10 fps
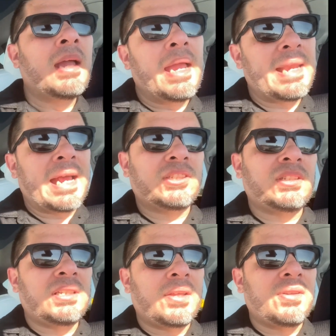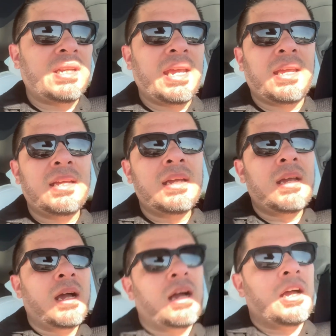and actually the other day
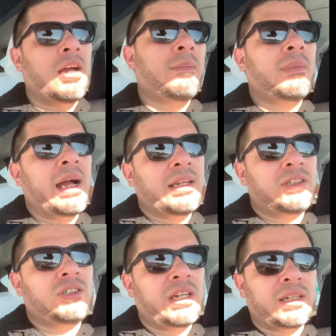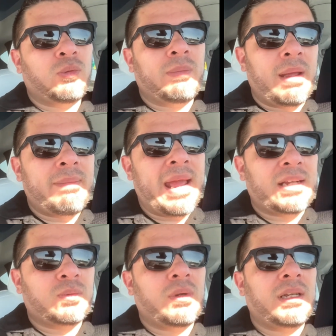um, I checked what my
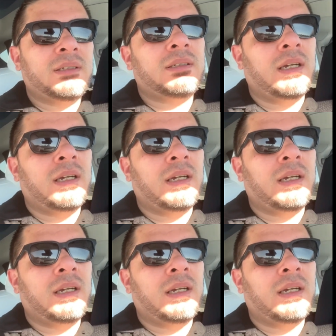max was.